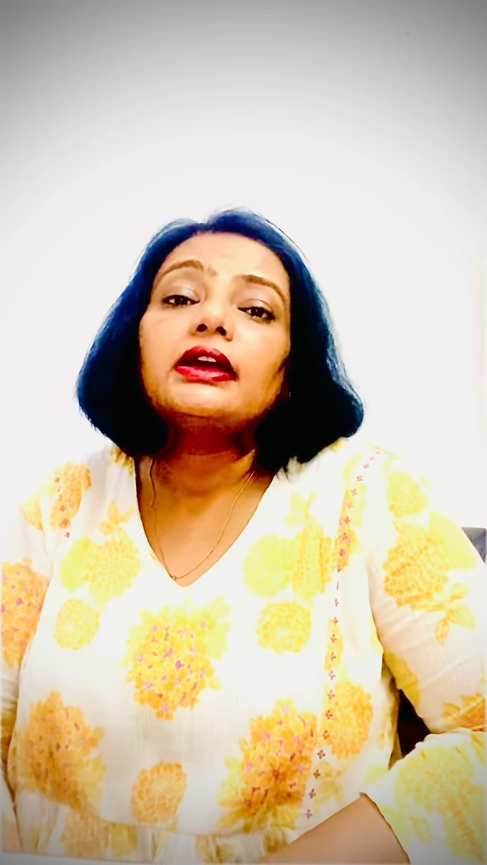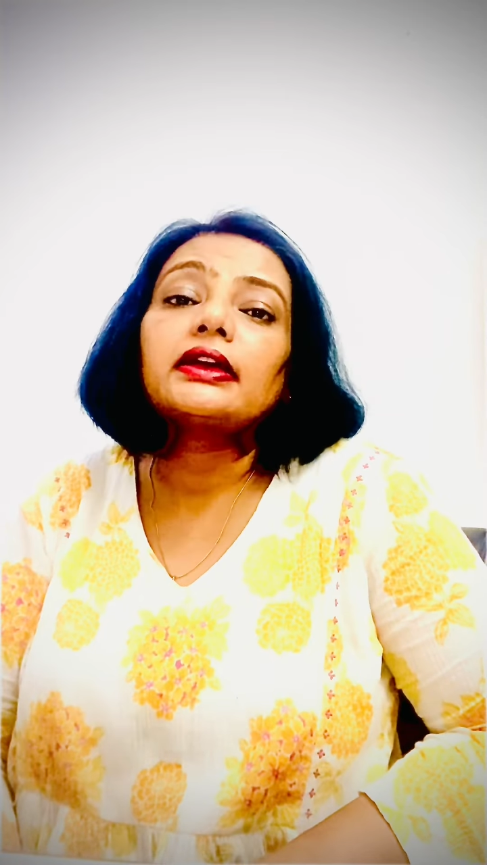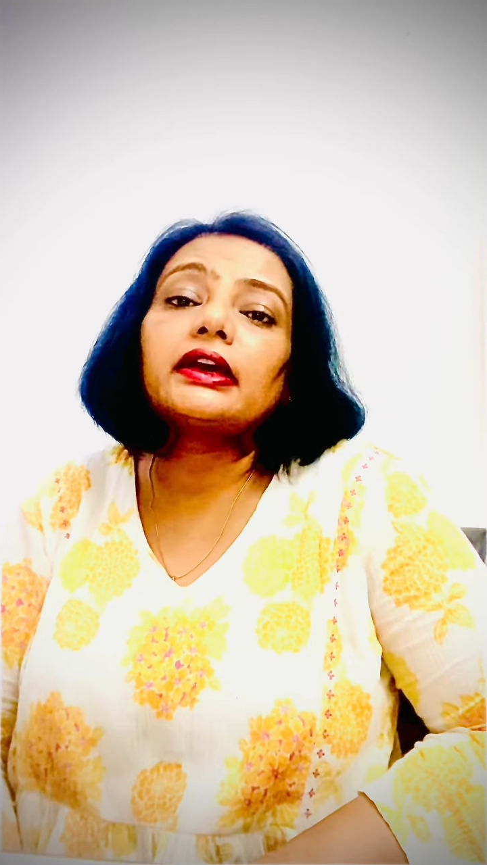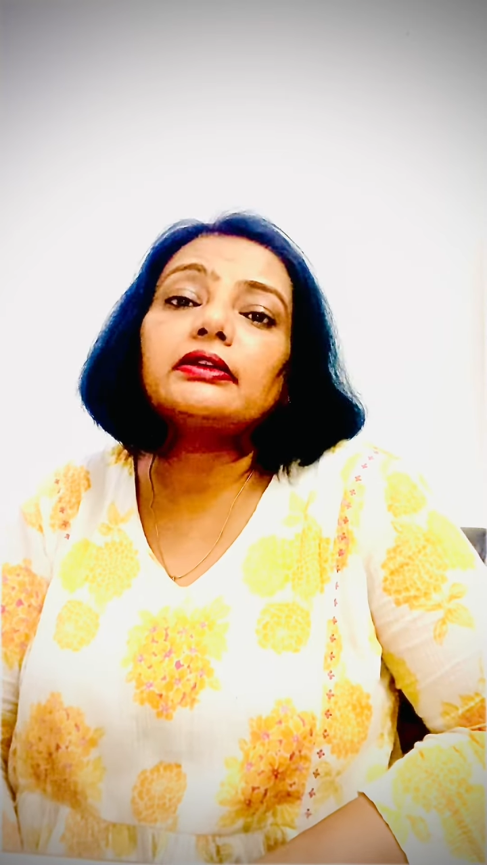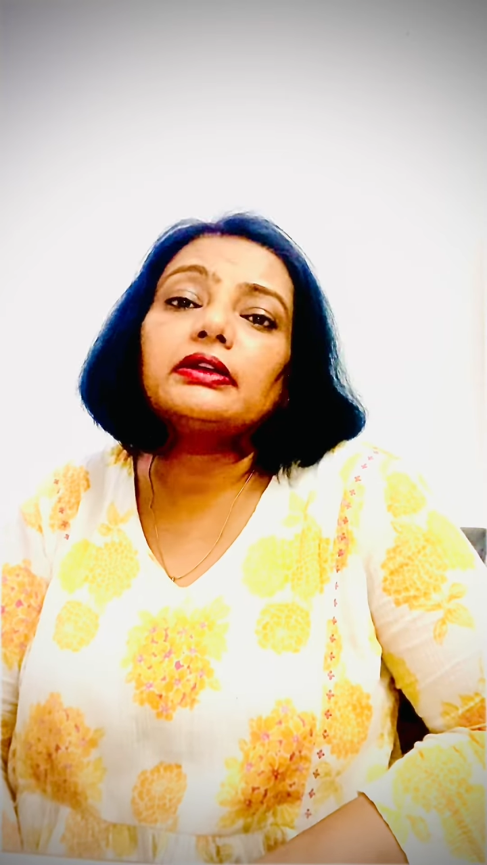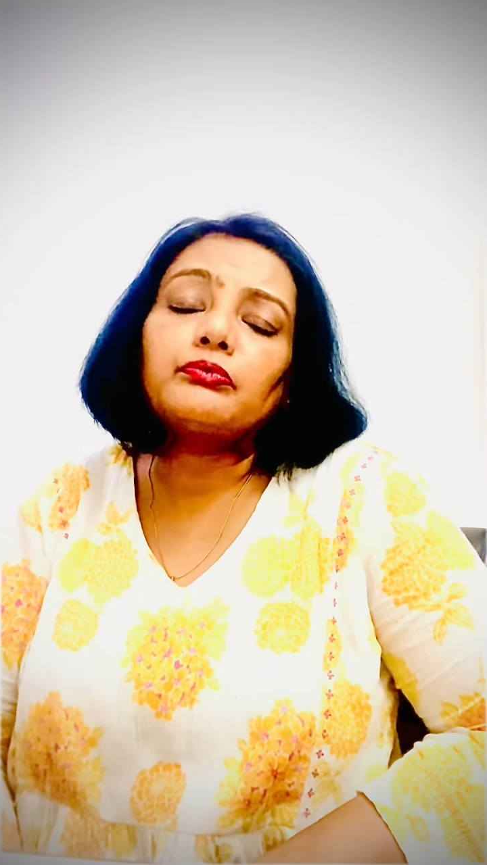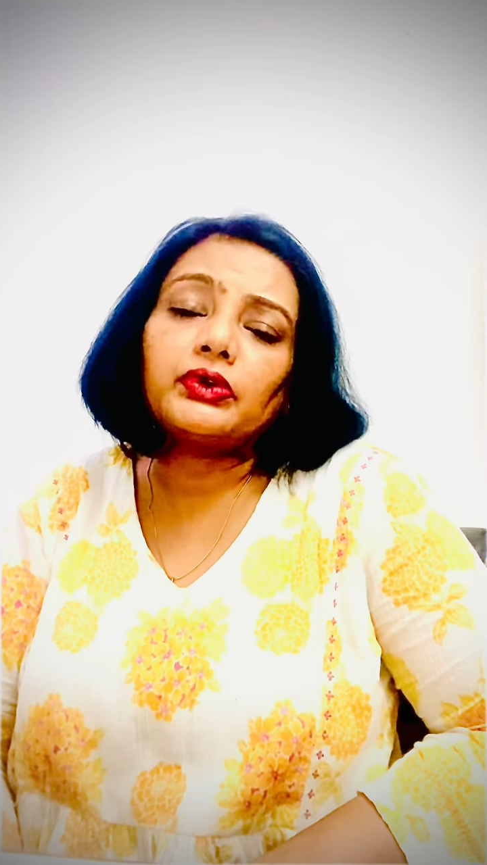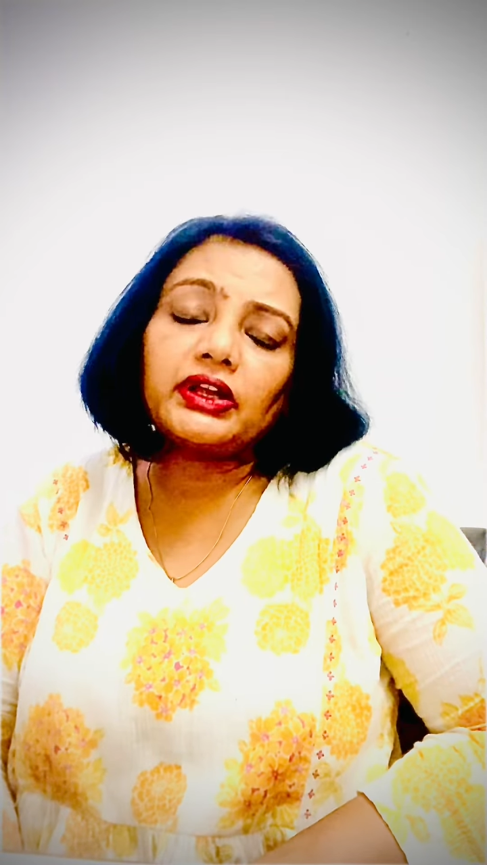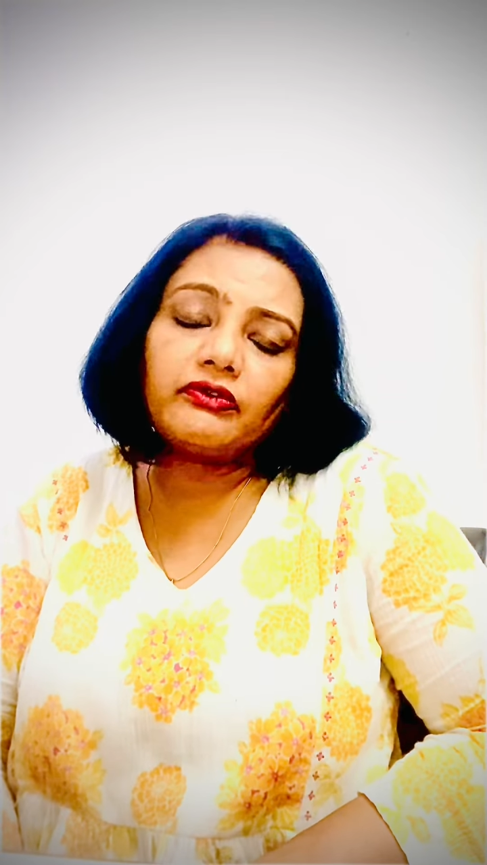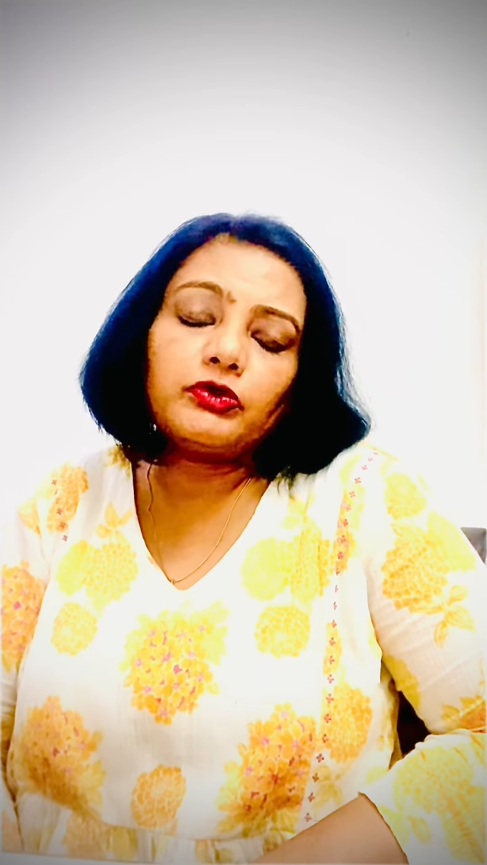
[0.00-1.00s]
can
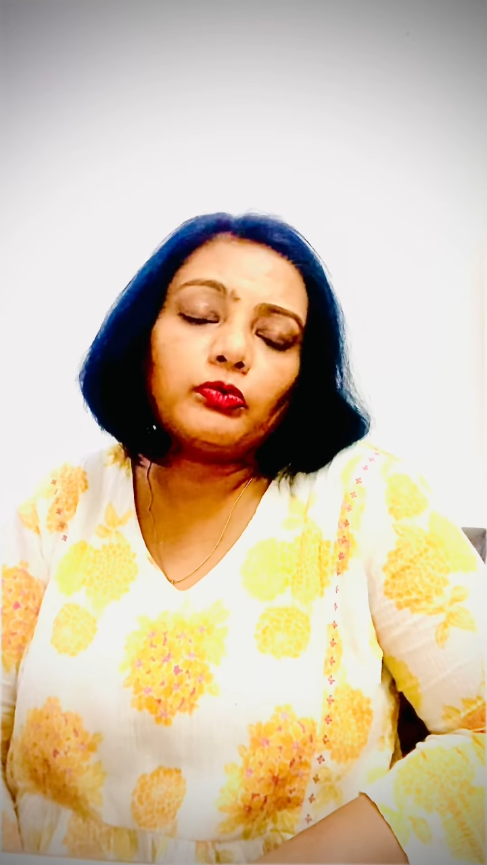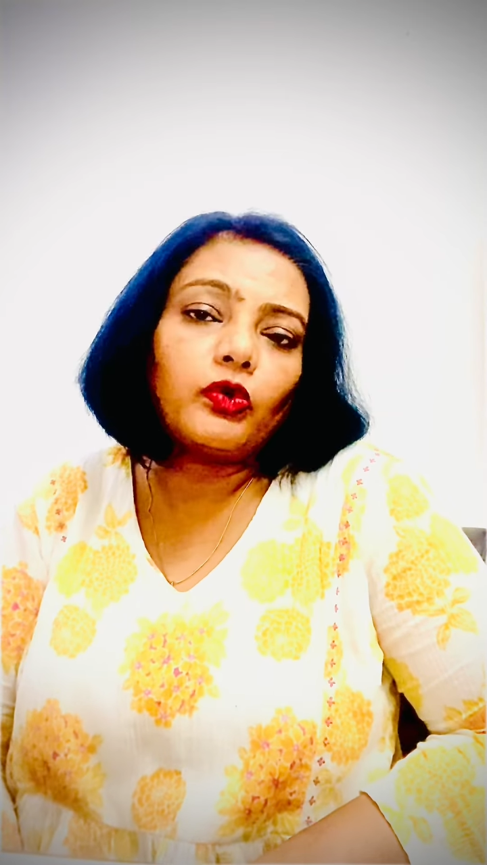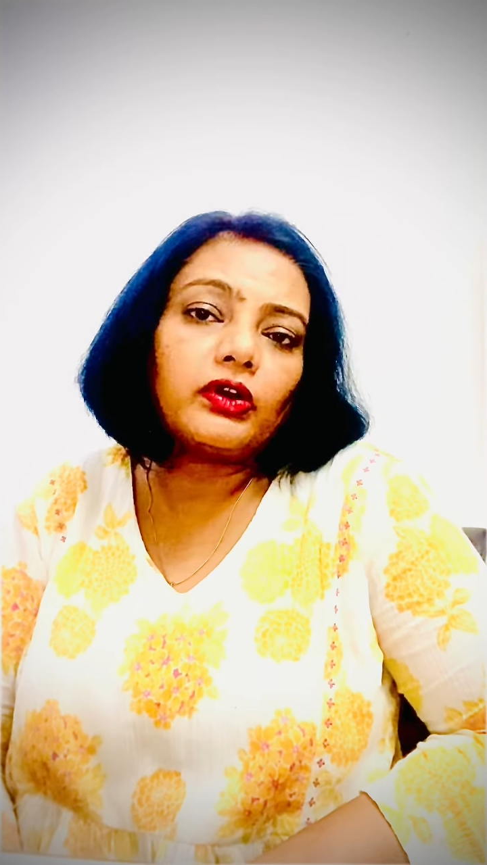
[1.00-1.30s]
give you more